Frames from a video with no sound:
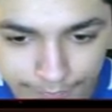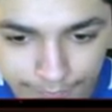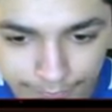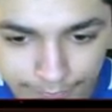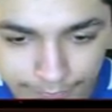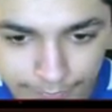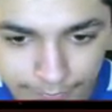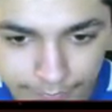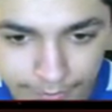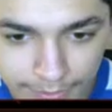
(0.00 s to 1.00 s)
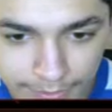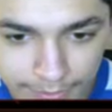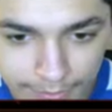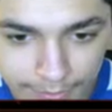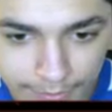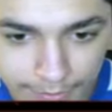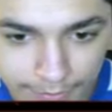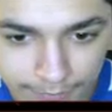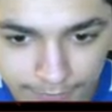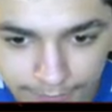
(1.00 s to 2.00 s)

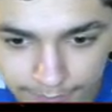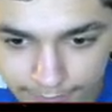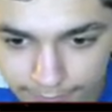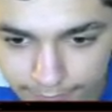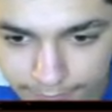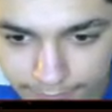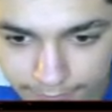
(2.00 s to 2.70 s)
[no speech]